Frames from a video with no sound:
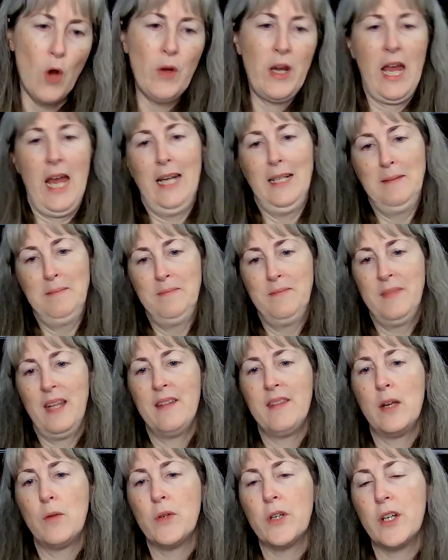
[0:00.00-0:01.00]
Okay,
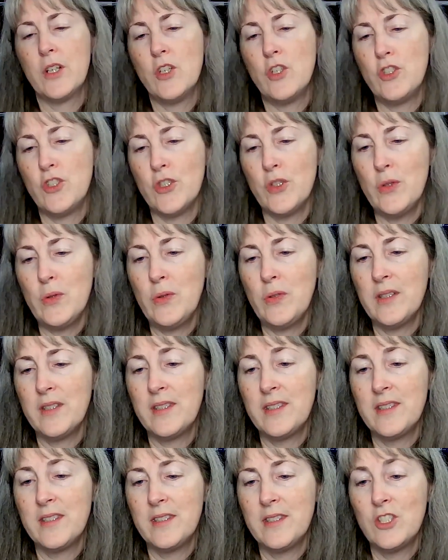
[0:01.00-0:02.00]
and then we're going to do
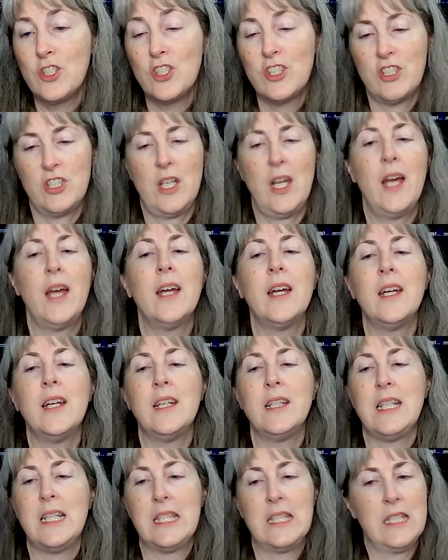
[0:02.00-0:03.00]

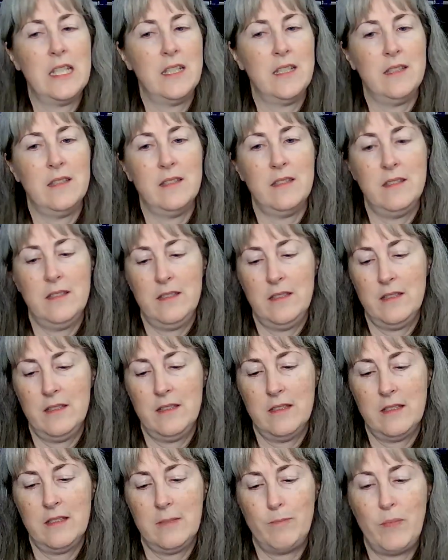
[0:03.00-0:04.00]
Shiny
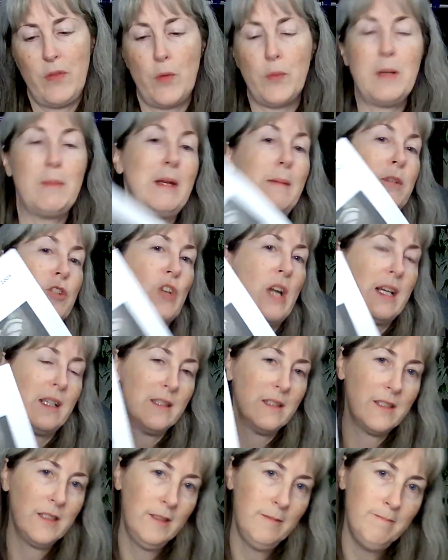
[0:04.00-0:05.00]
Suns 3 baby
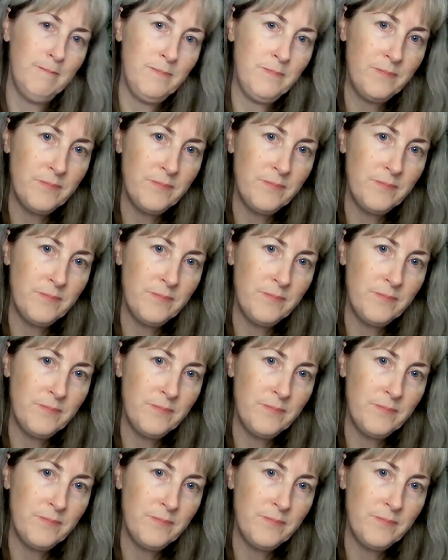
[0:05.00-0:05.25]
dragons,